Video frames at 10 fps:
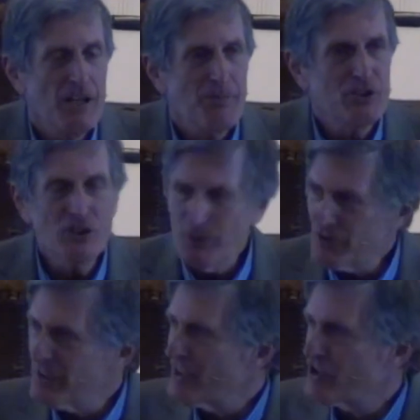But you know what's
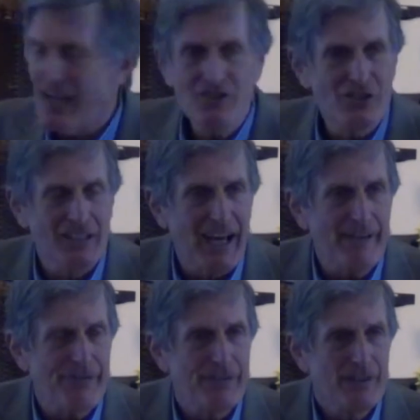going to change a
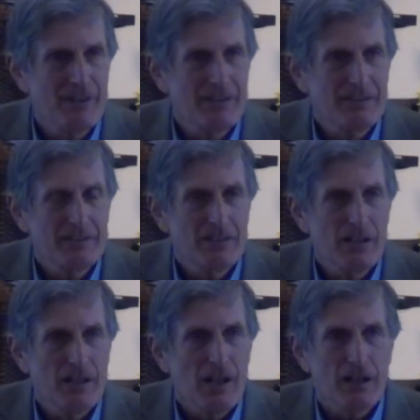life?
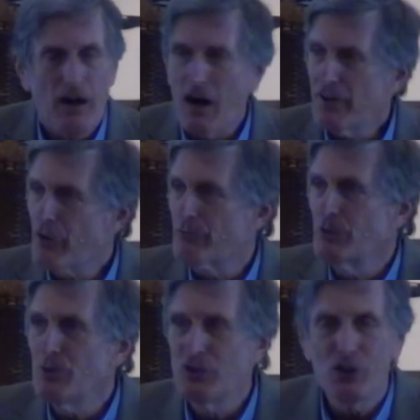God
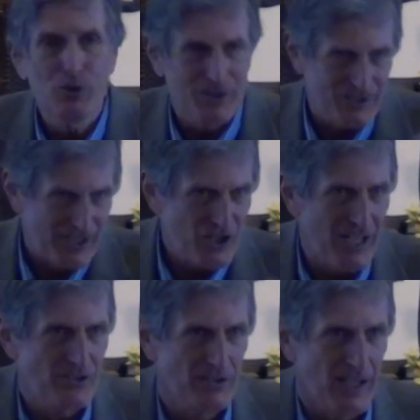through you is going to
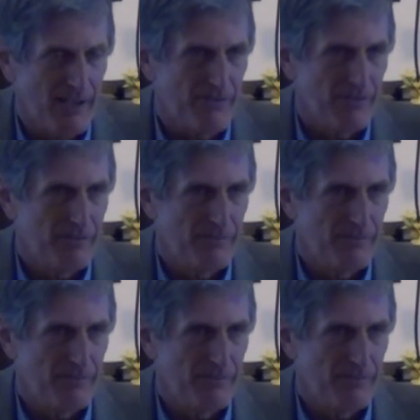change a life.